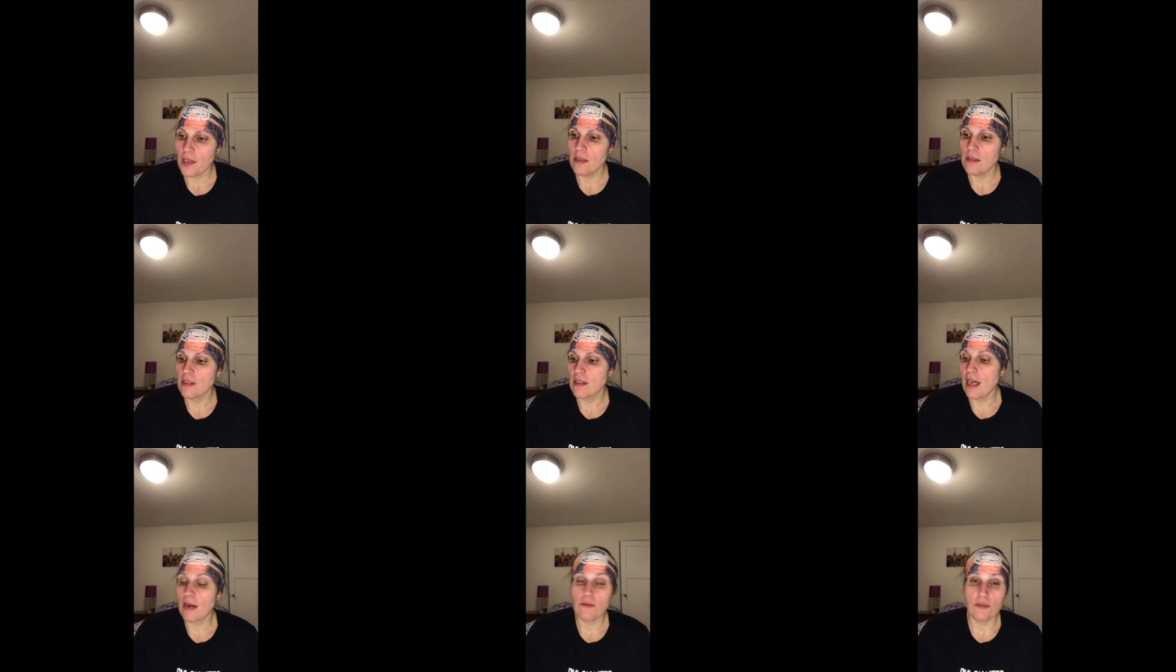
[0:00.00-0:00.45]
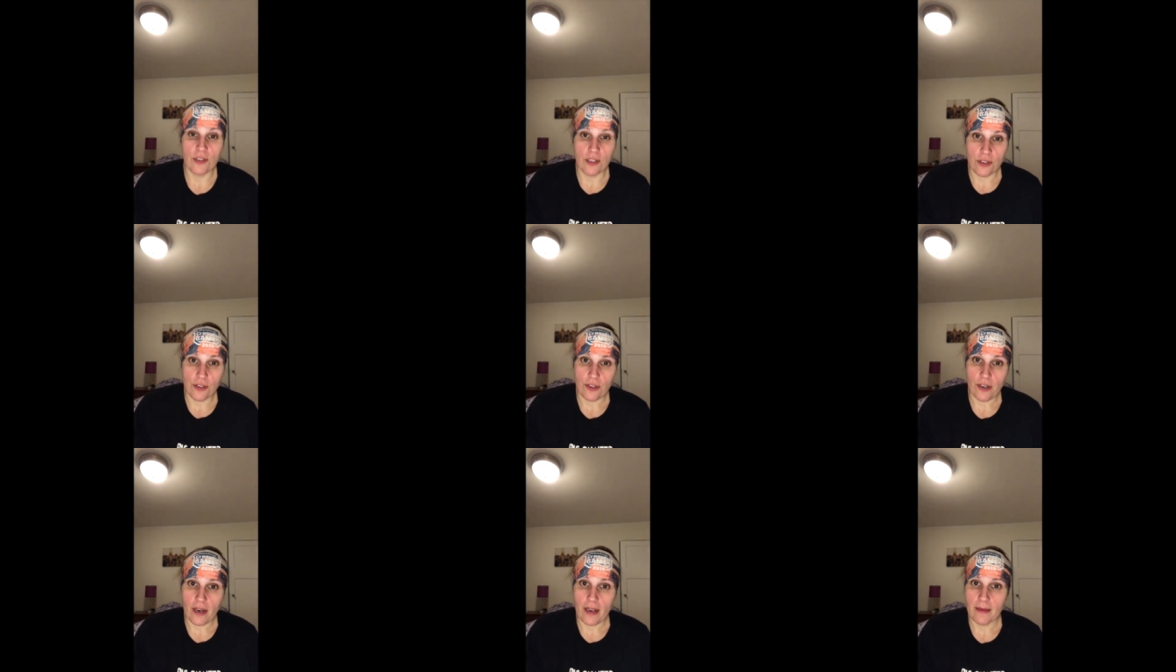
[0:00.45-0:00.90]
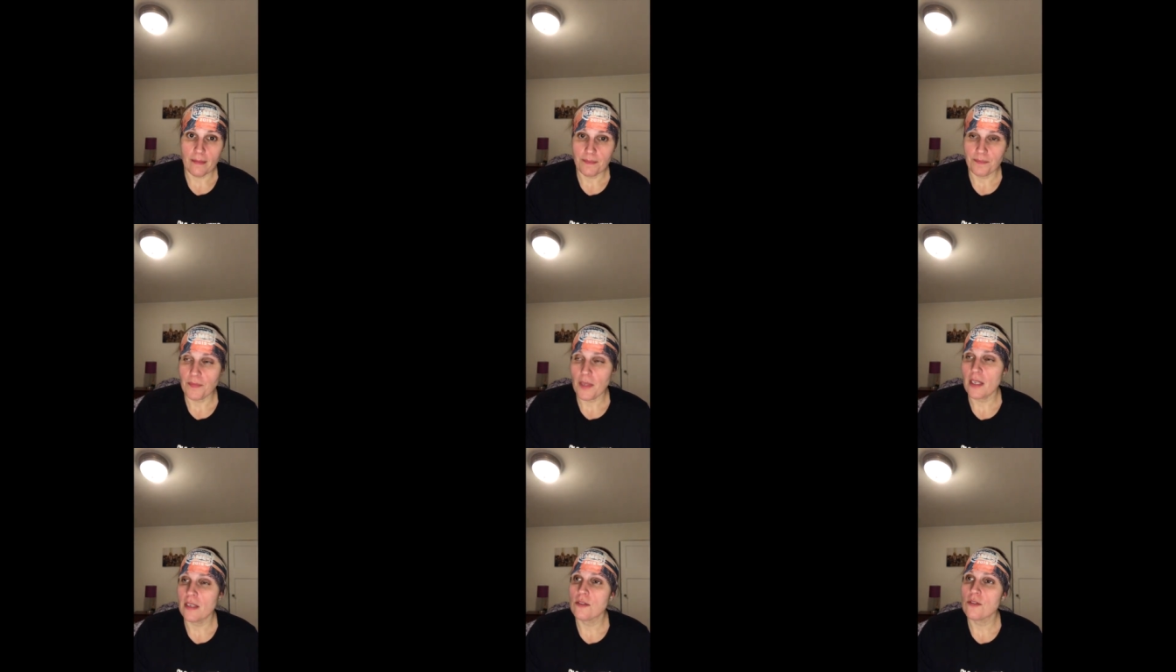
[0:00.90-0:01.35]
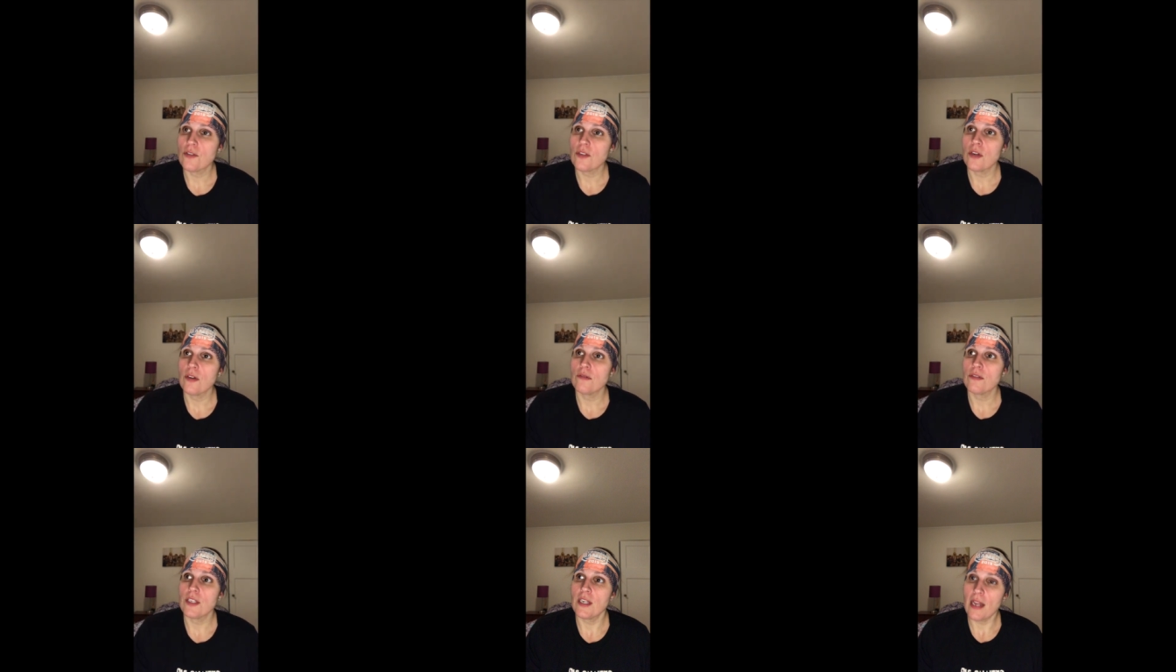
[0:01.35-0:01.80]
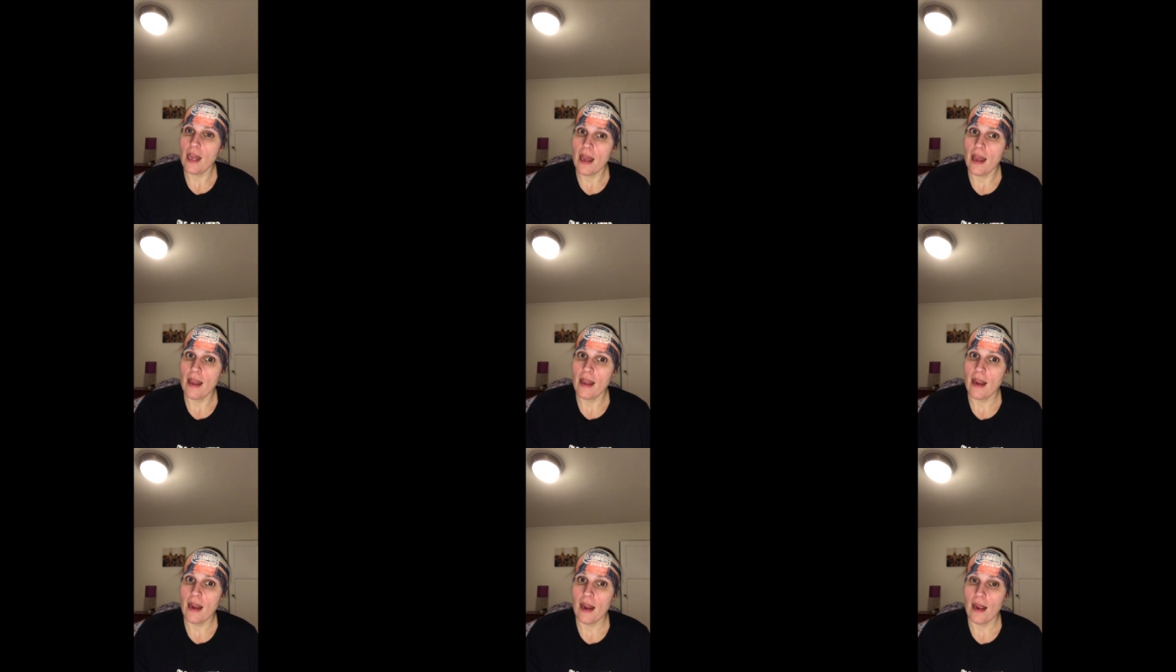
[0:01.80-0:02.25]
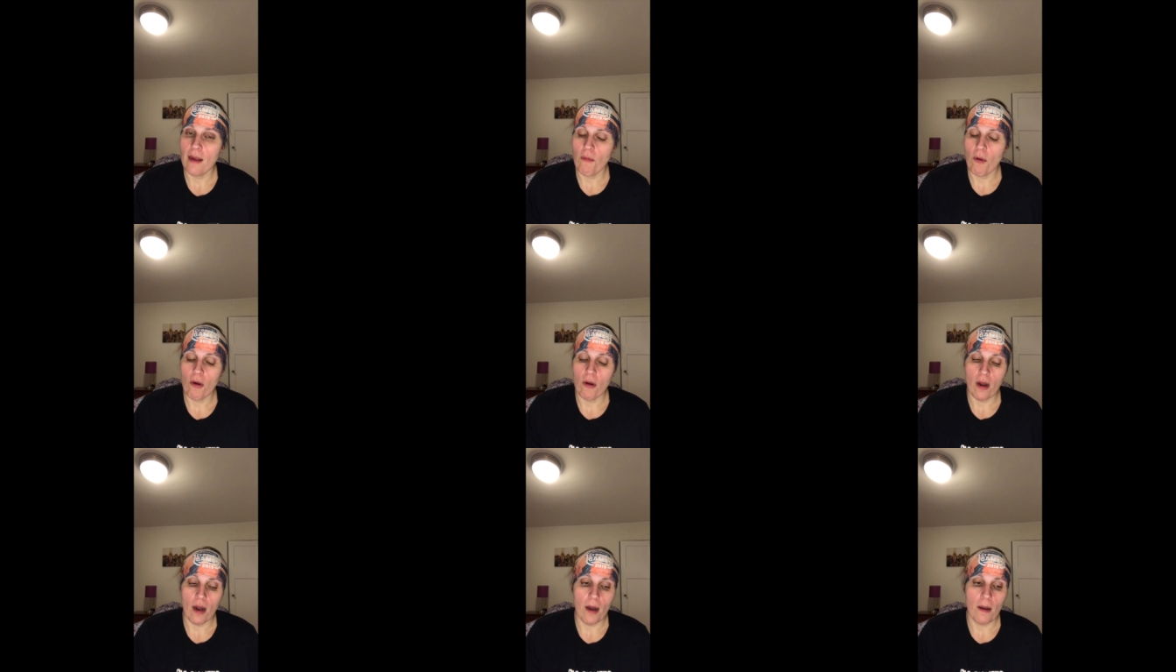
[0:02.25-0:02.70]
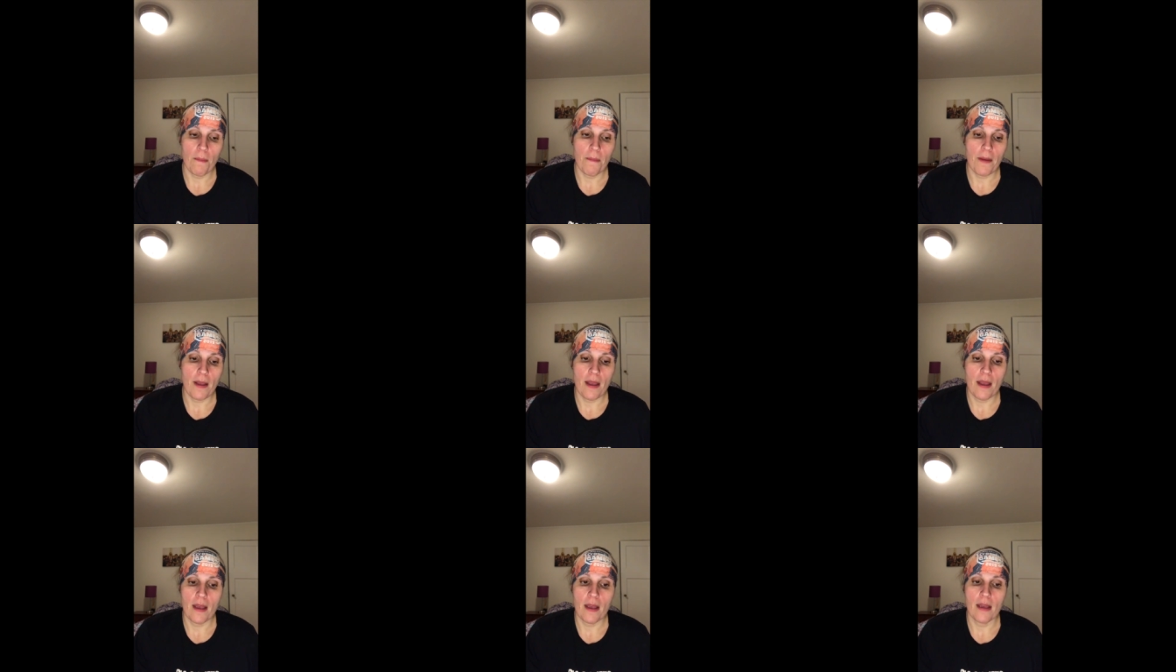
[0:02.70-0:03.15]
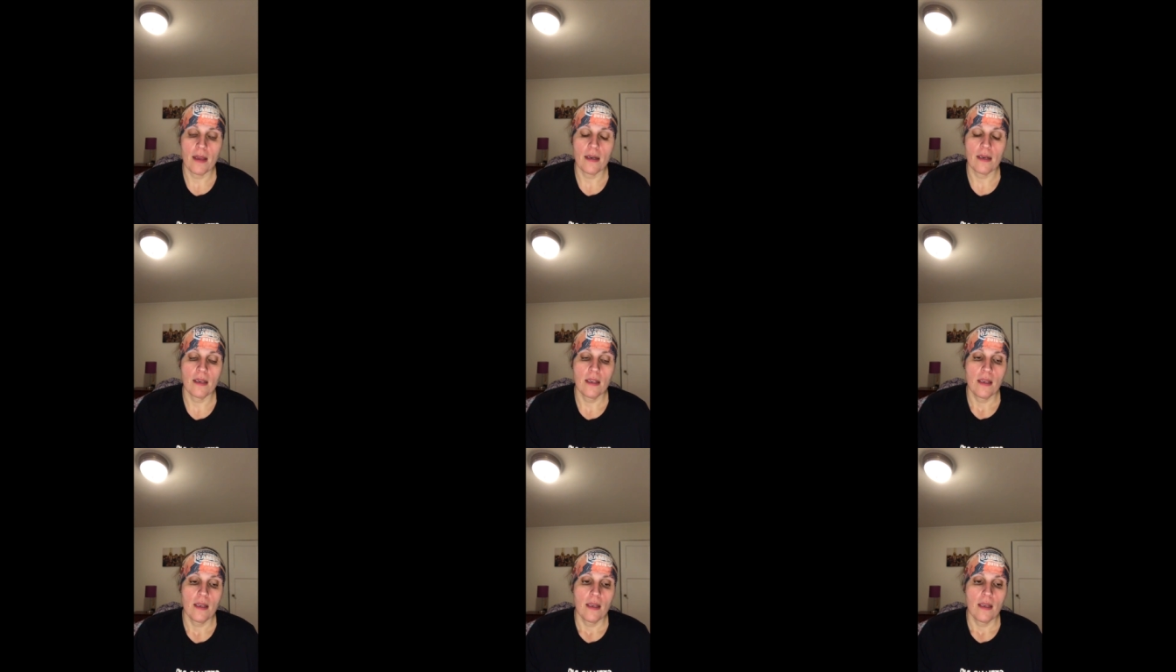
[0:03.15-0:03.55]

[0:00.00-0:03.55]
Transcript: And that was yesterday. And so today I woke up and